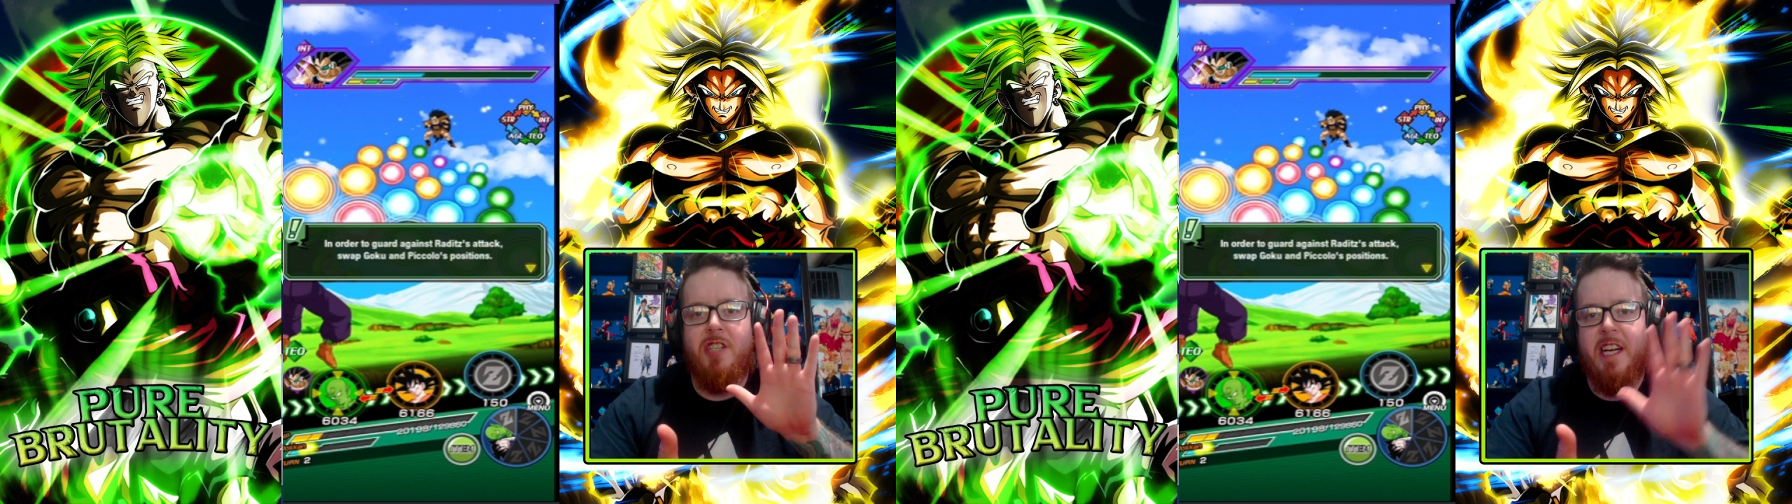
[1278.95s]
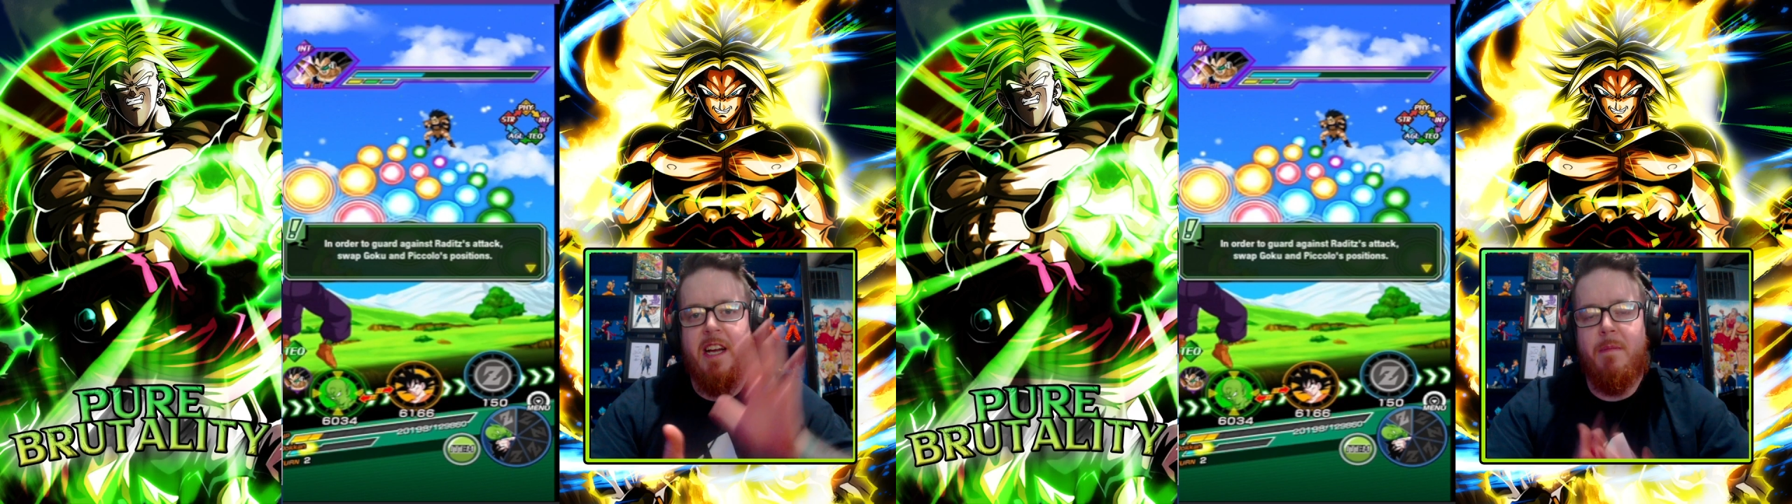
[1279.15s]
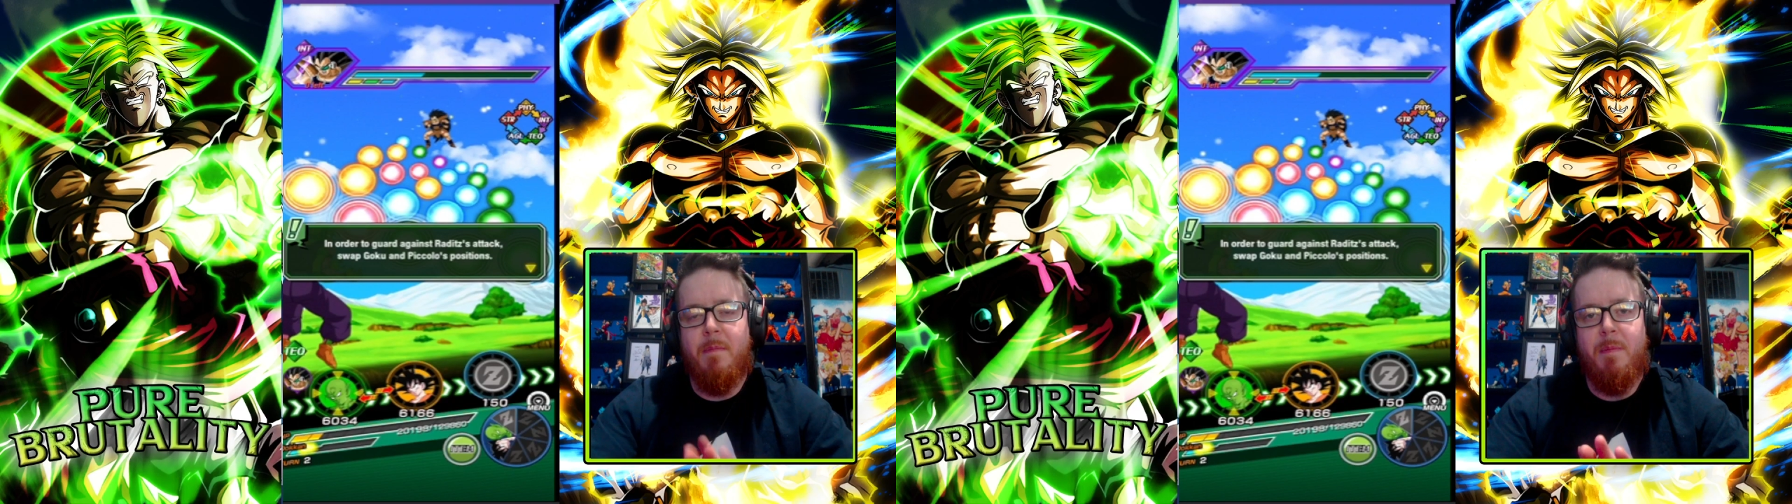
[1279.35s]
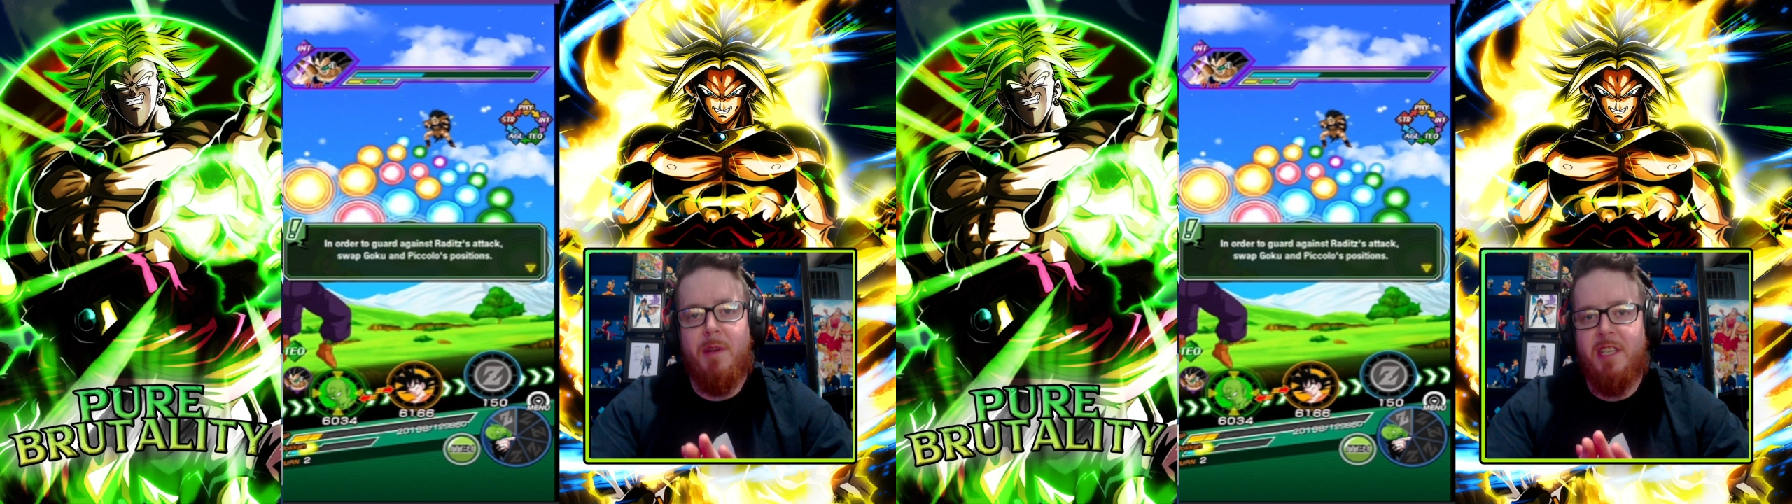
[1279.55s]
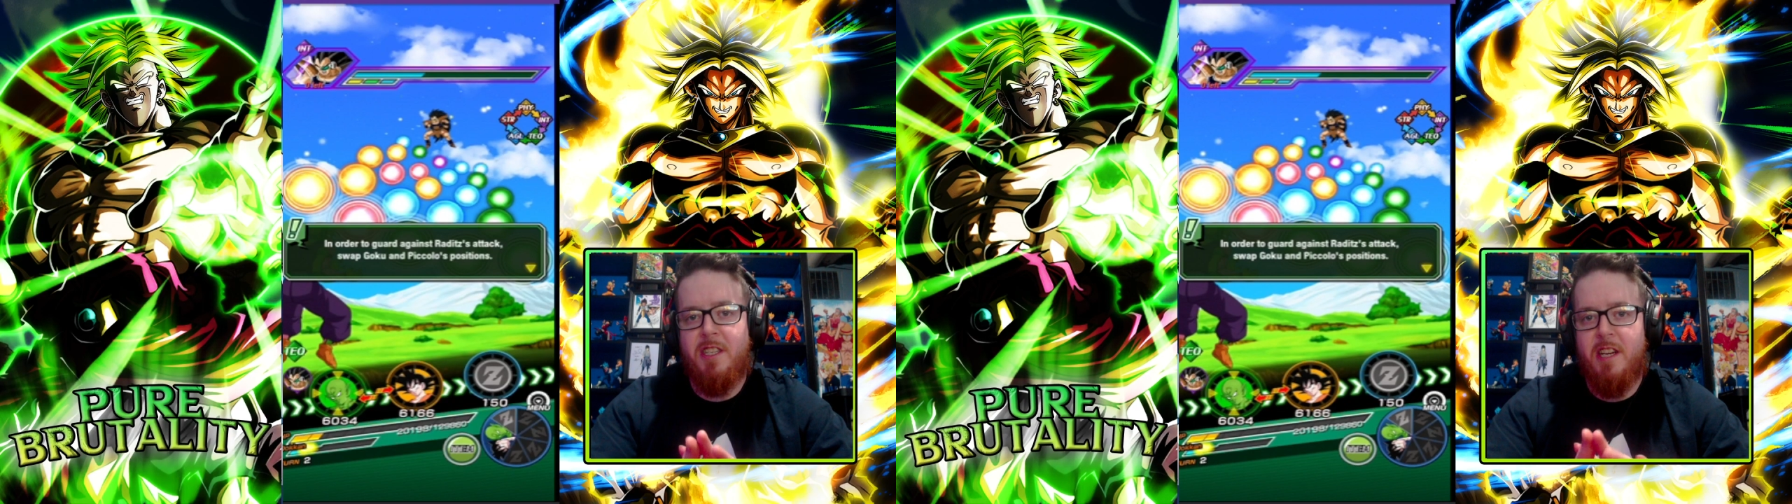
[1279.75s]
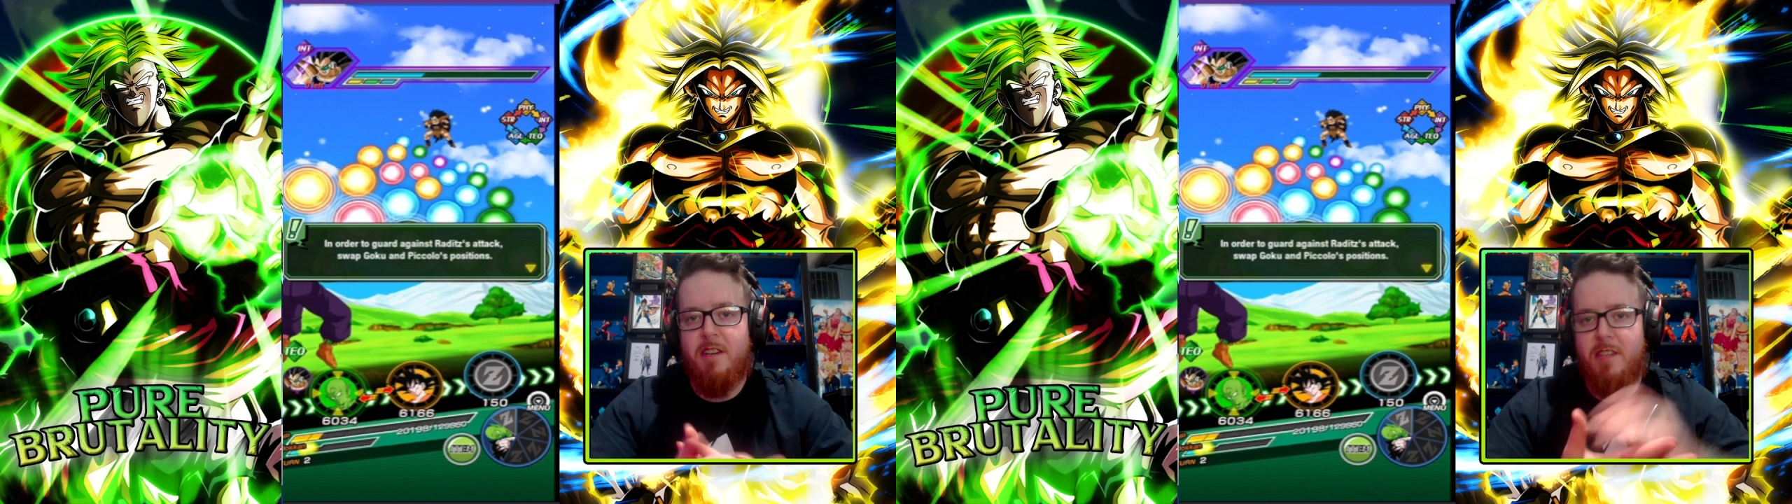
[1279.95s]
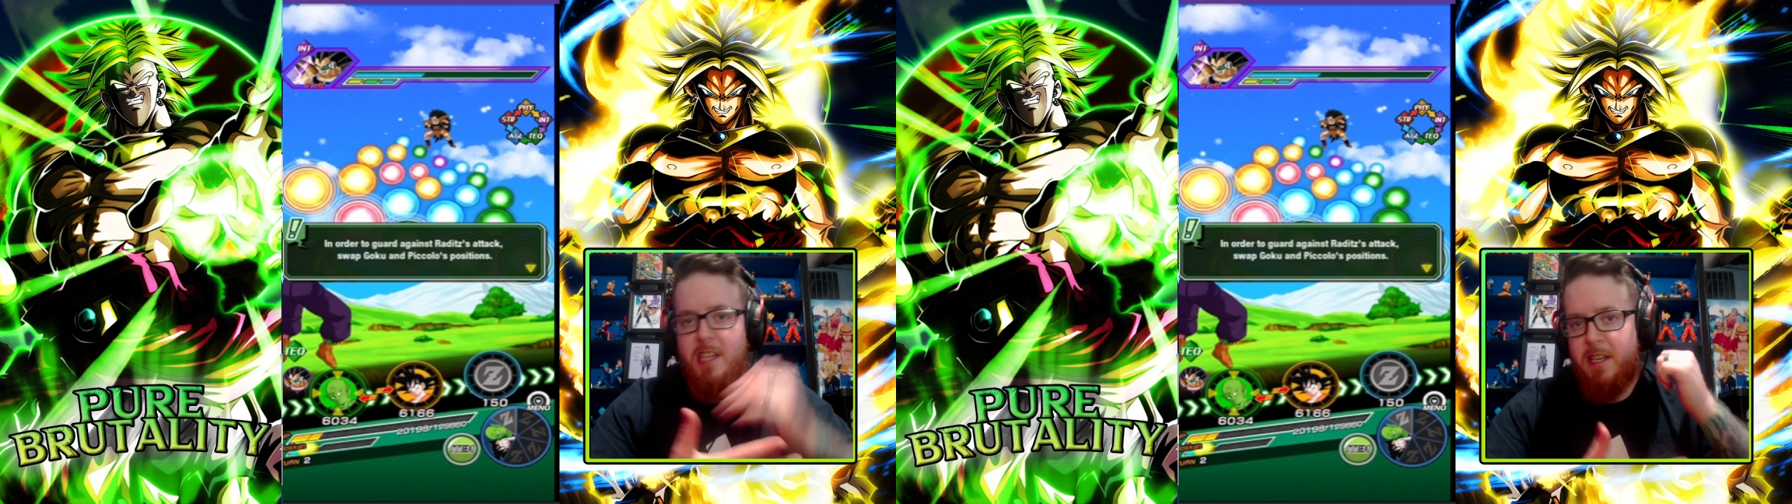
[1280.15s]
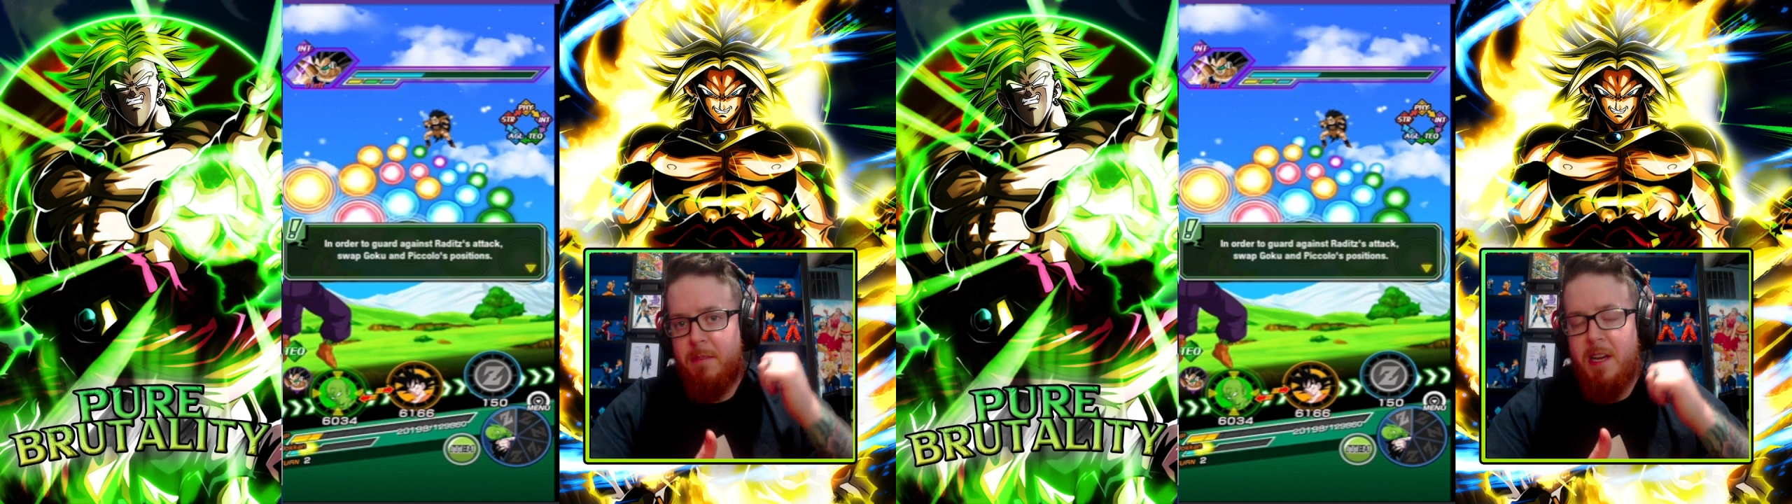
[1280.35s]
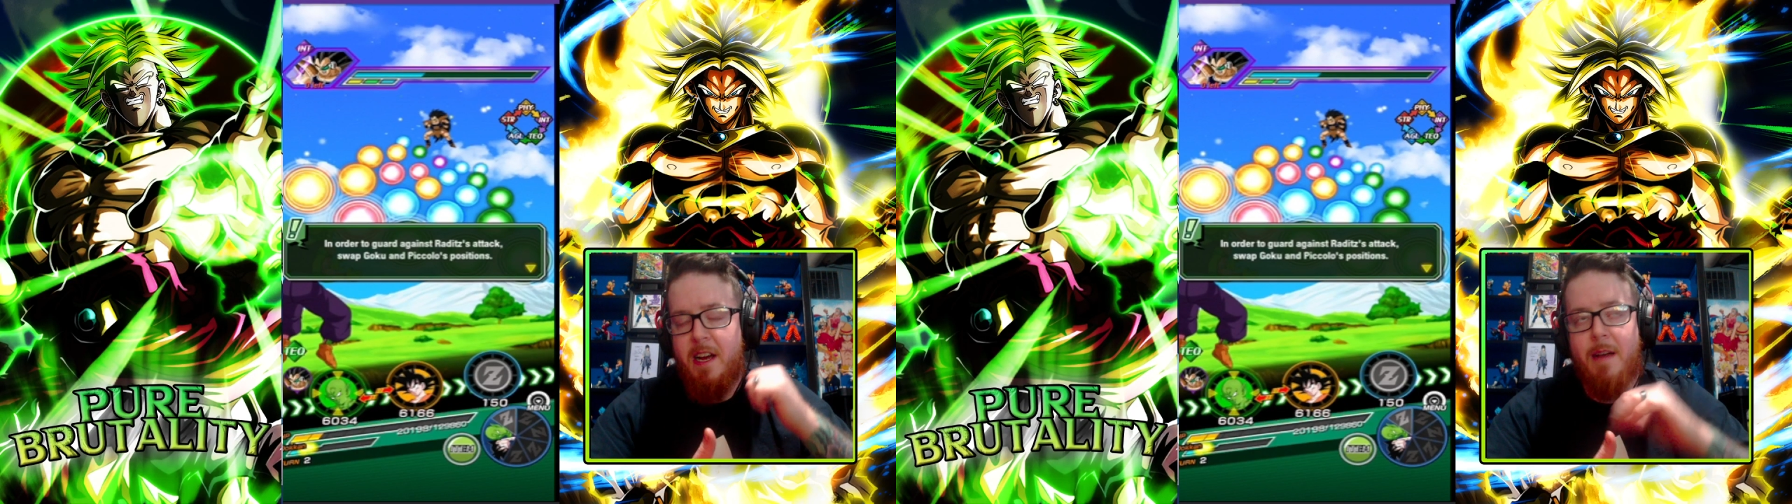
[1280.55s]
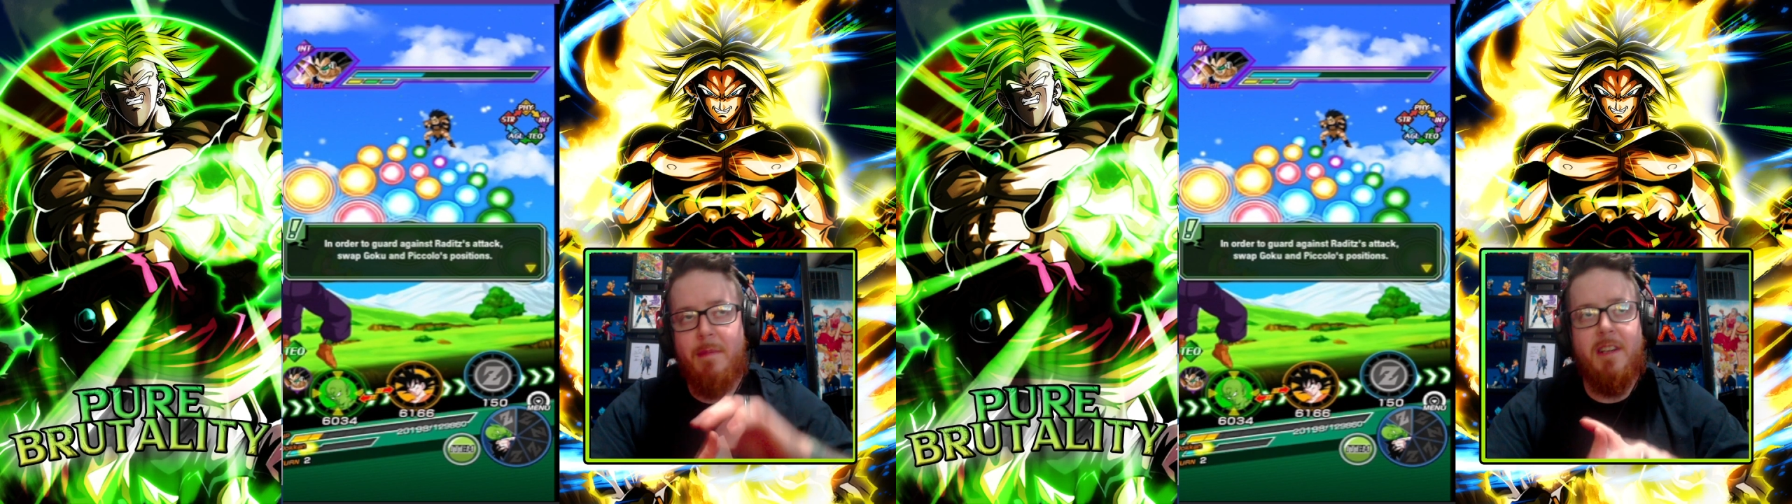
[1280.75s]
Check out my buddy's channel here,
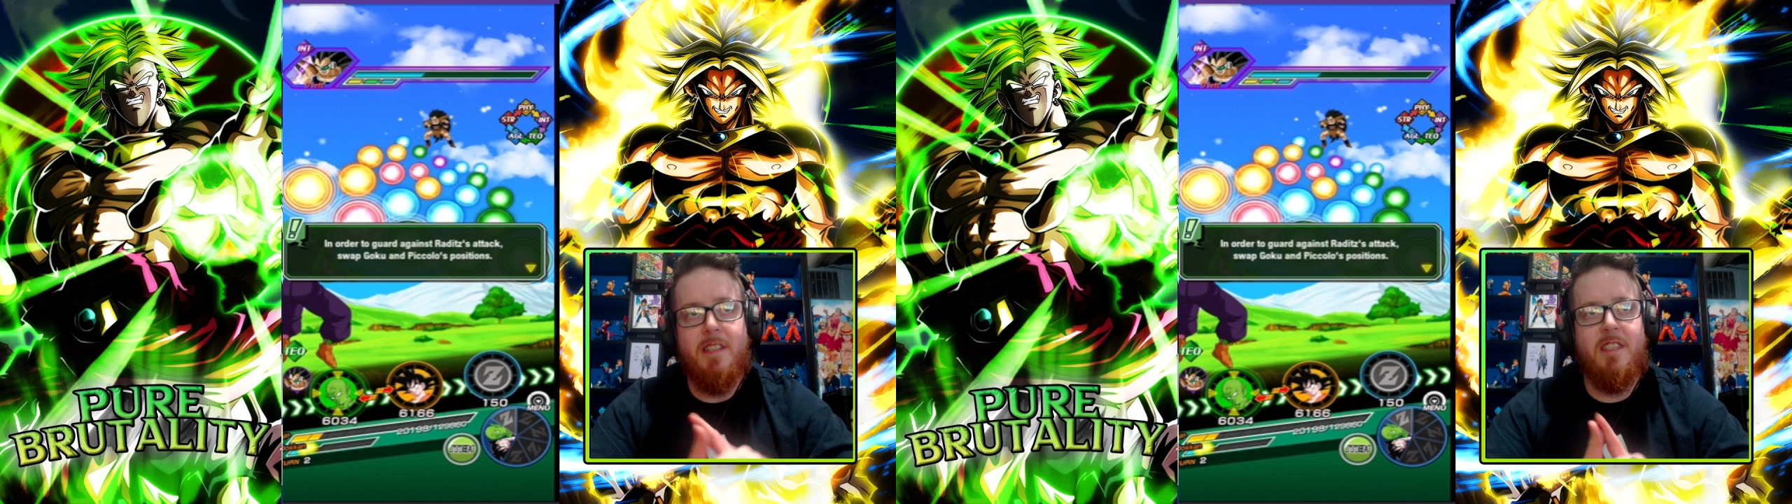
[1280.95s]
Muhammad.